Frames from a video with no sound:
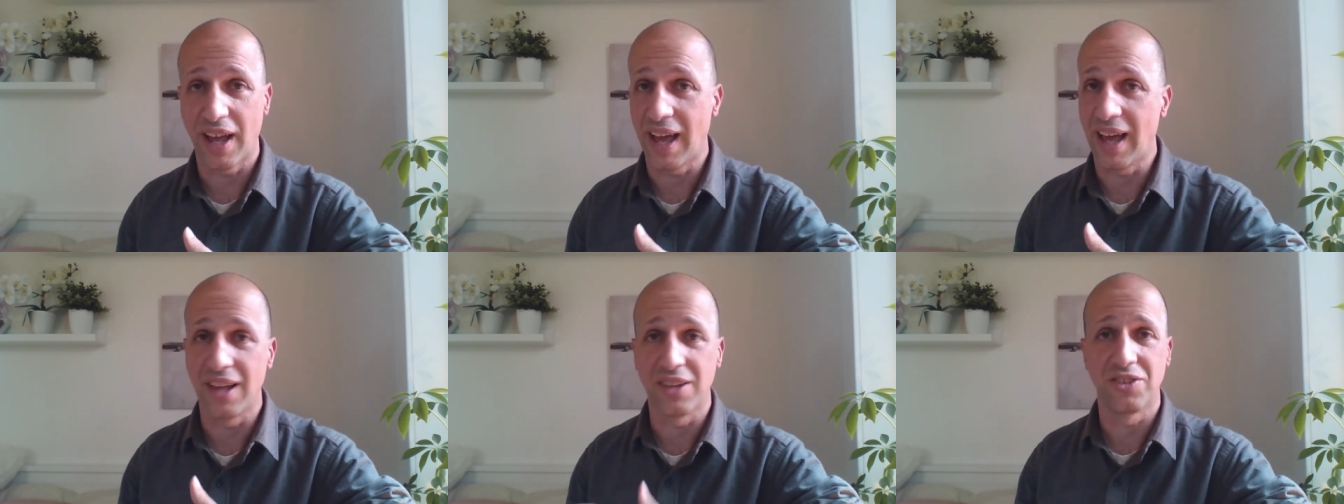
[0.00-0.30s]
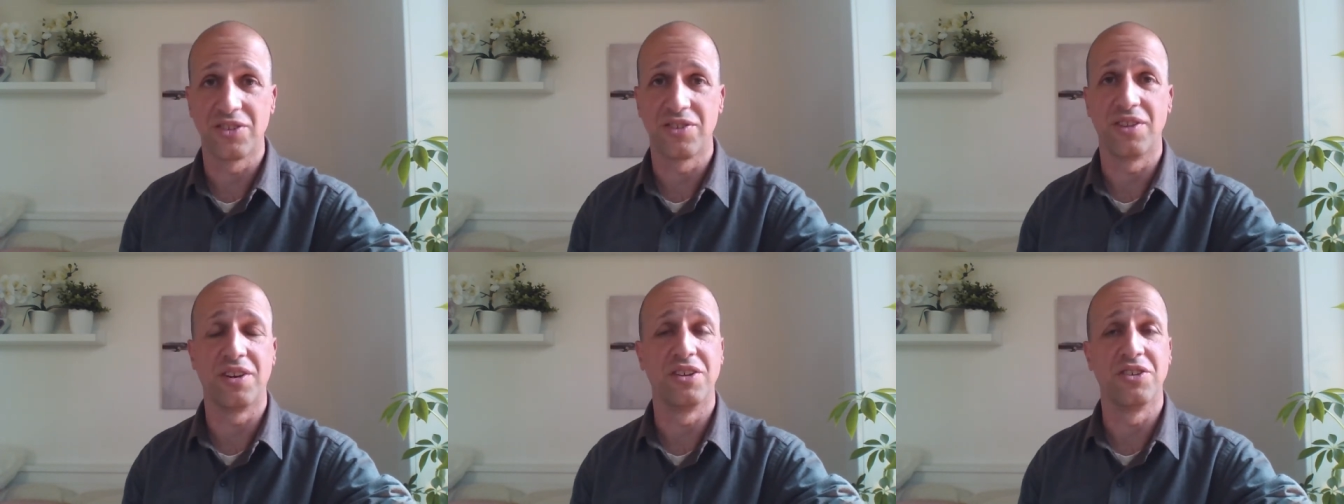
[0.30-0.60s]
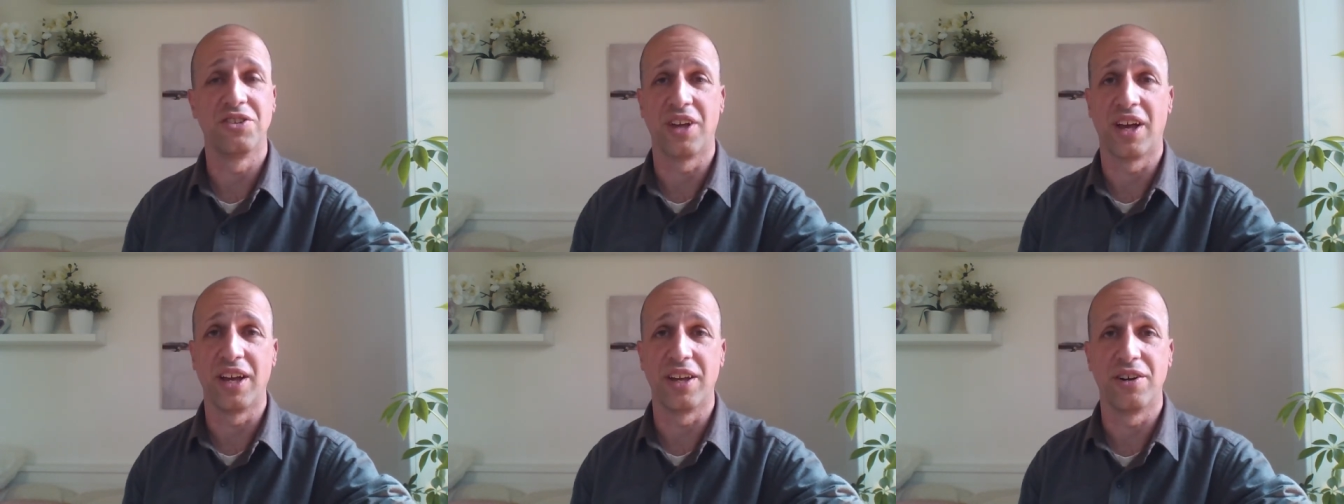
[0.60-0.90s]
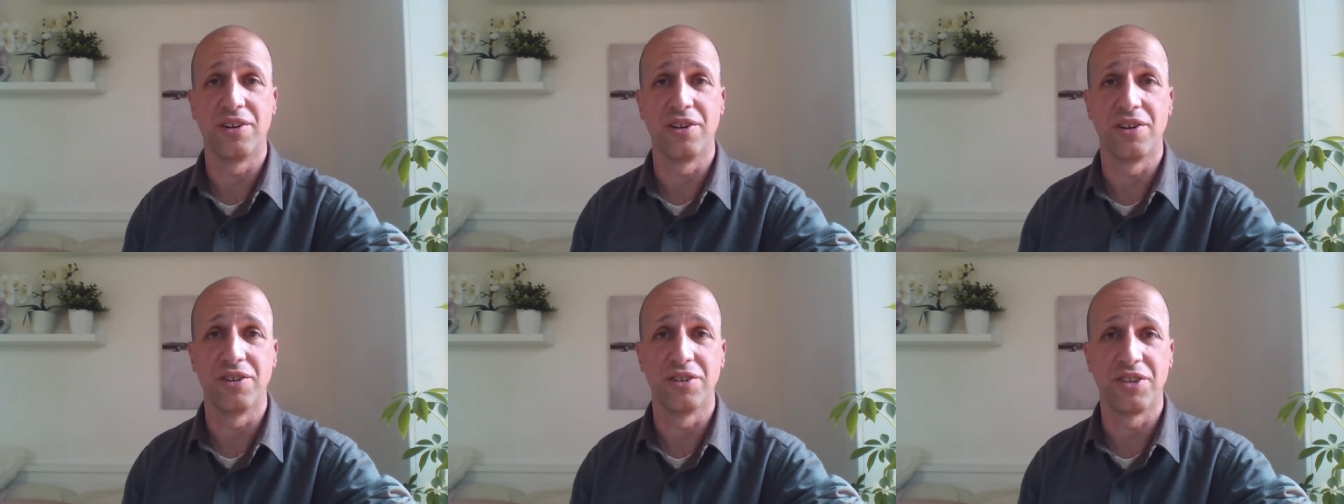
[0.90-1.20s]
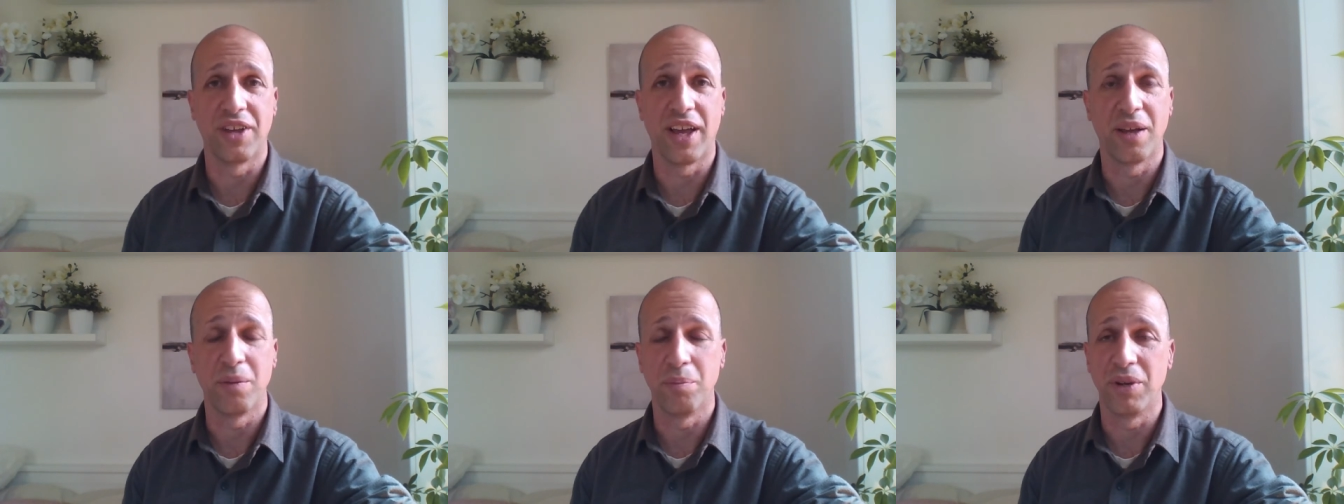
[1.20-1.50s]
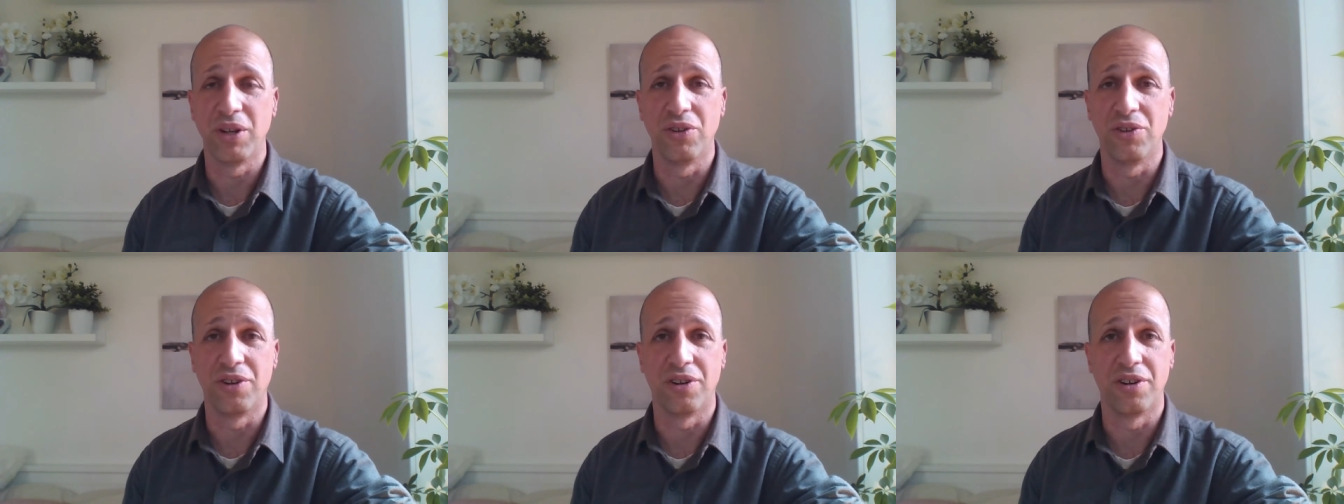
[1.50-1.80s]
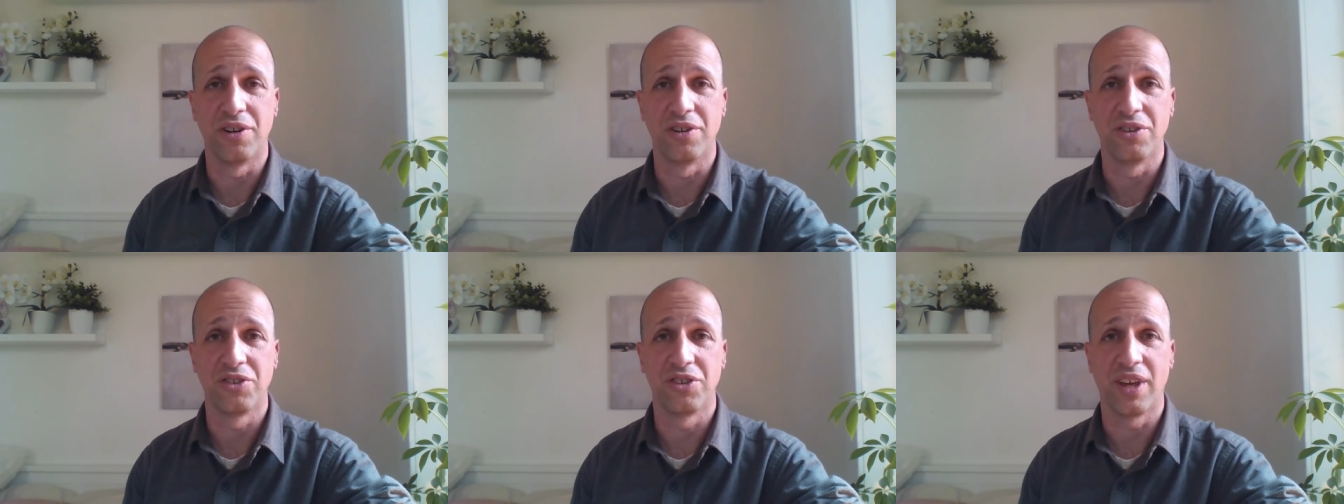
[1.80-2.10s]
as the designers and
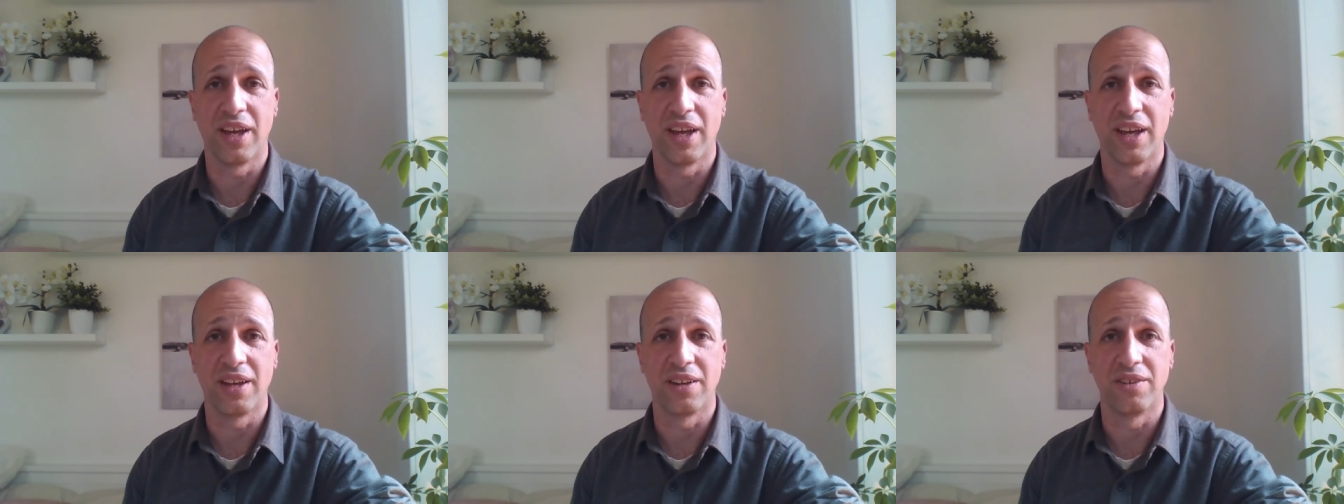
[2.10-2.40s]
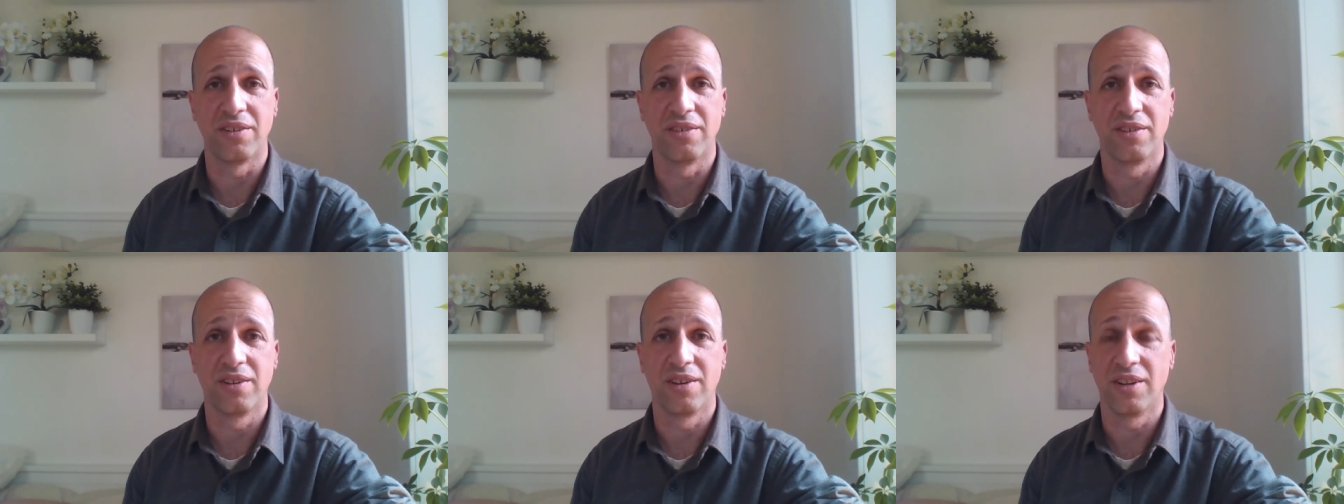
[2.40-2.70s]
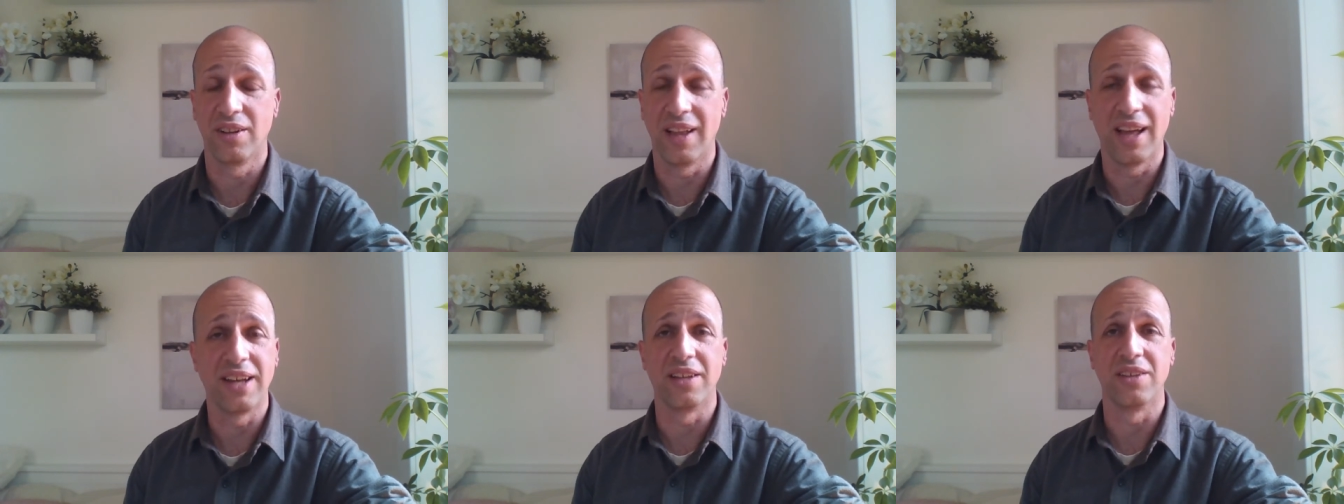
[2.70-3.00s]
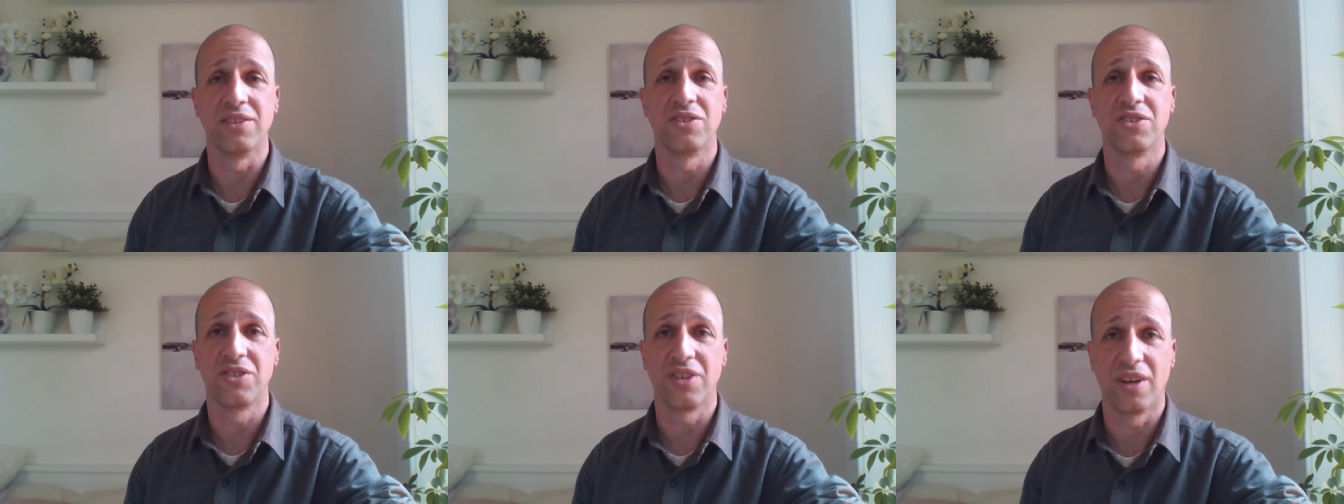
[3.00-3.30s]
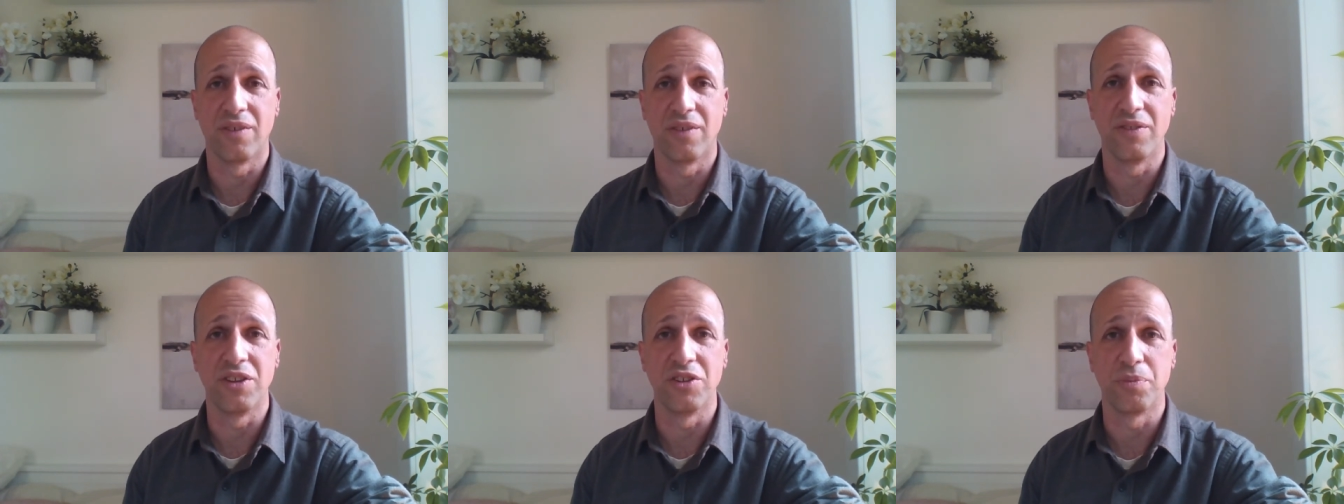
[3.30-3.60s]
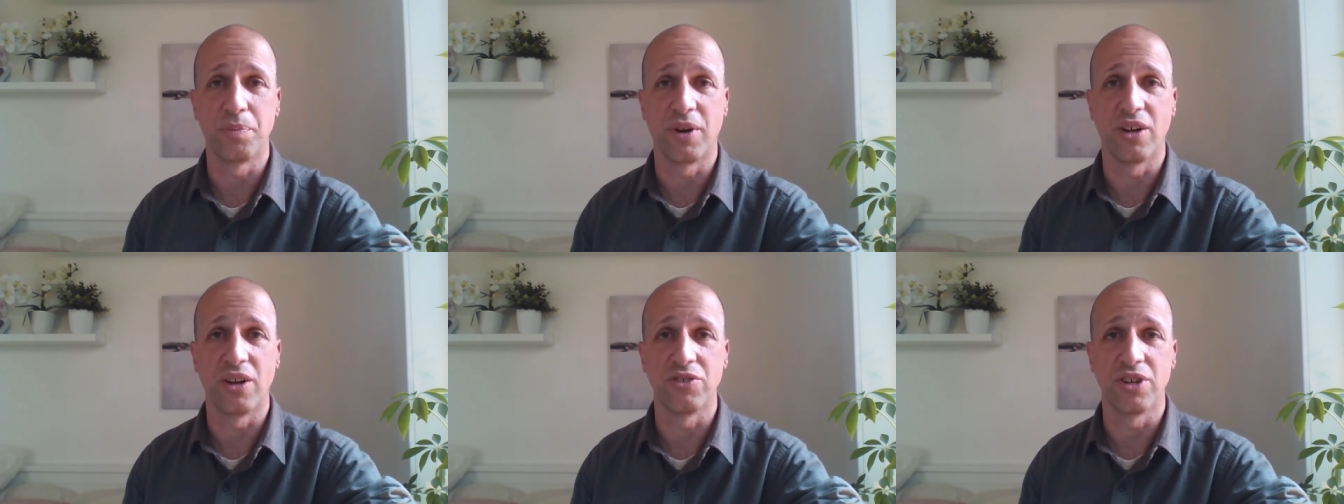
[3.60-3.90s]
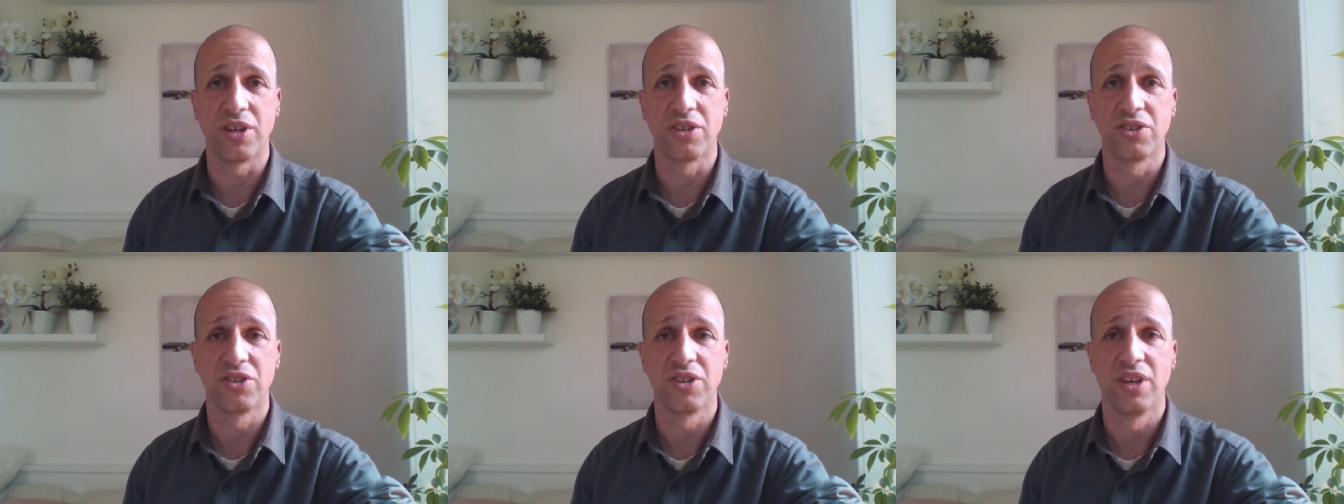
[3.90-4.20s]
builders and clients of these
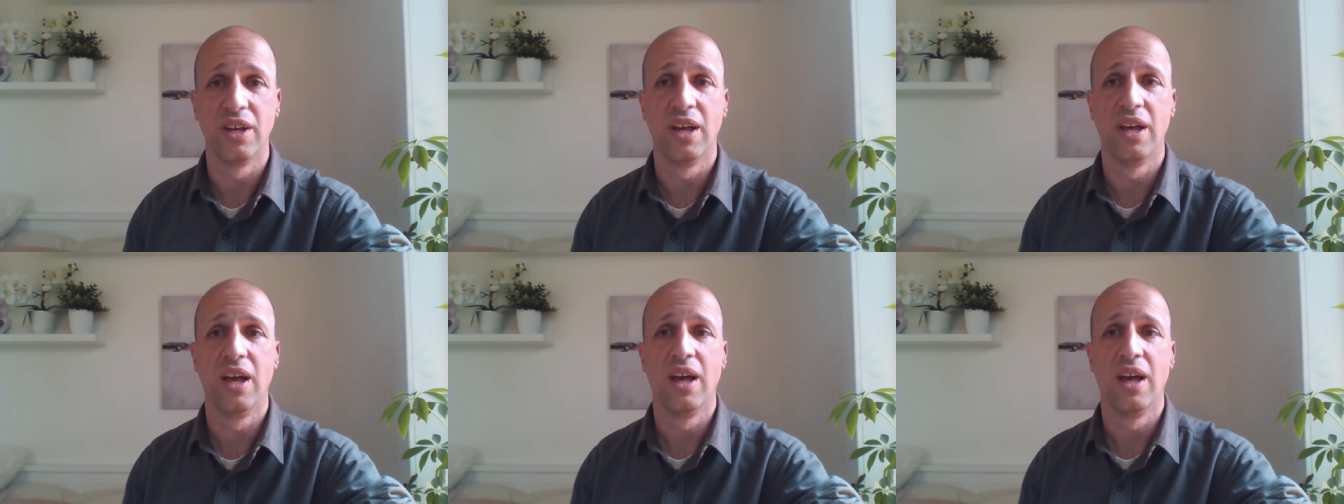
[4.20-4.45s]
projects,